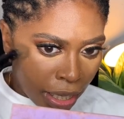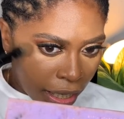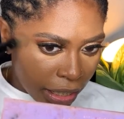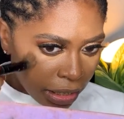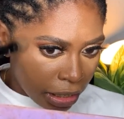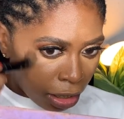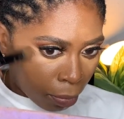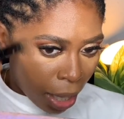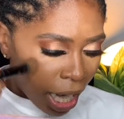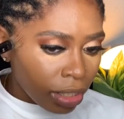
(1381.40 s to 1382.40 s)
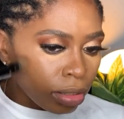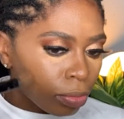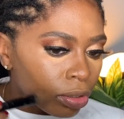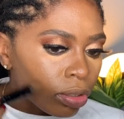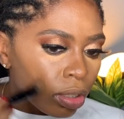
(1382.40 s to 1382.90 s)
it's still
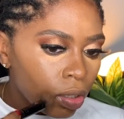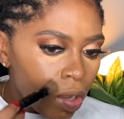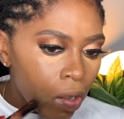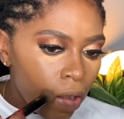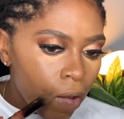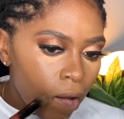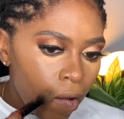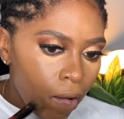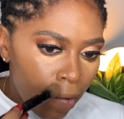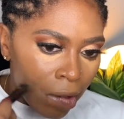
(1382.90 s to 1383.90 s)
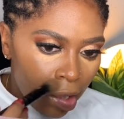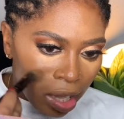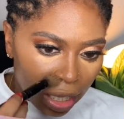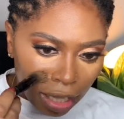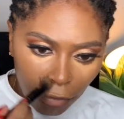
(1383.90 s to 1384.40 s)
possible.
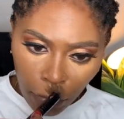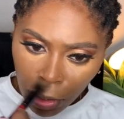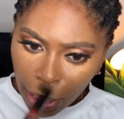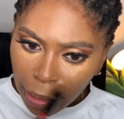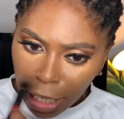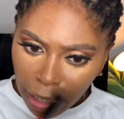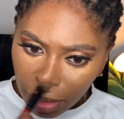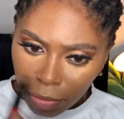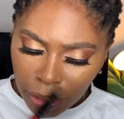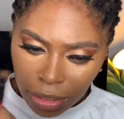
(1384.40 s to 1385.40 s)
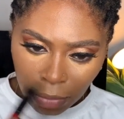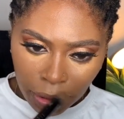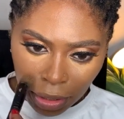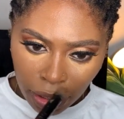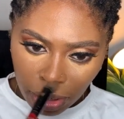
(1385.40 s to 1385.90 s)
And I feel like that could have been
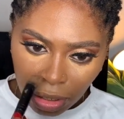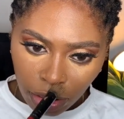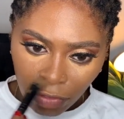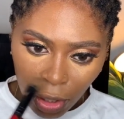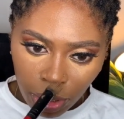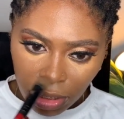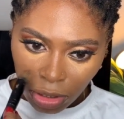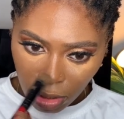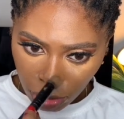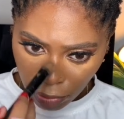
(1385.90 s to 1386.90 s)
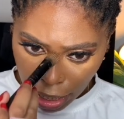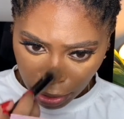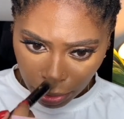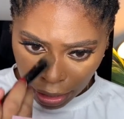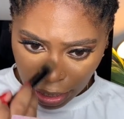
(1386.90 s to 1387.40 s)
something to focus on
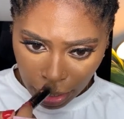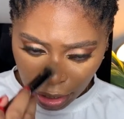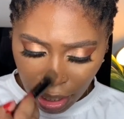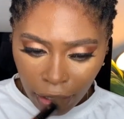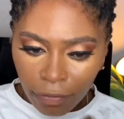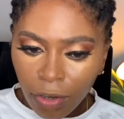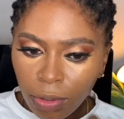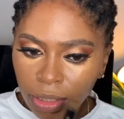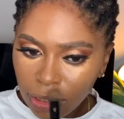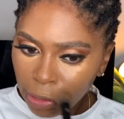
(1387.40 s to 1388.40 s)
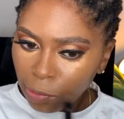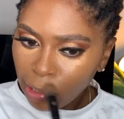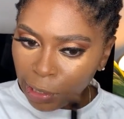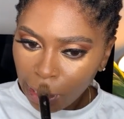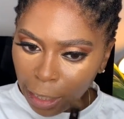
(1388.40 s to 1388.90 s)
rather than
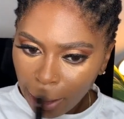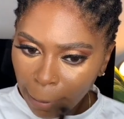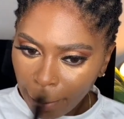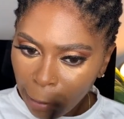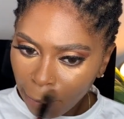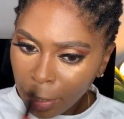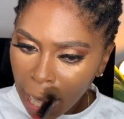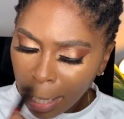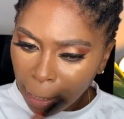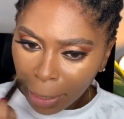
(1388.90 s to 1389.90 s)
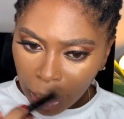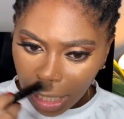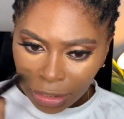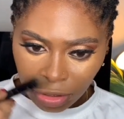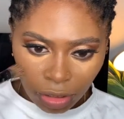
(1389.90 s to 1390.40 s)
them dying. Like, I
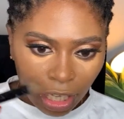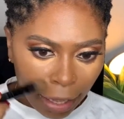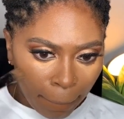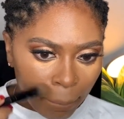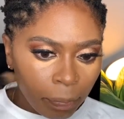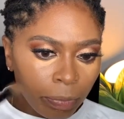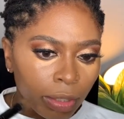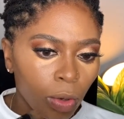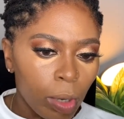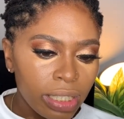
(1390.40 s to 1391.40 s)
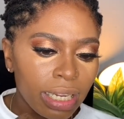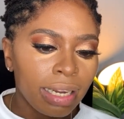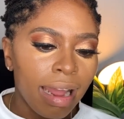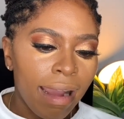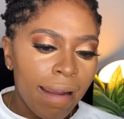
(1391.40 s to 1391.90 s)
just felt like once they
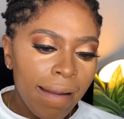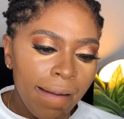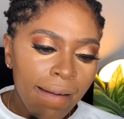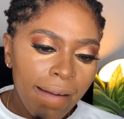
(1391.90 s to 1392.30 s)
died,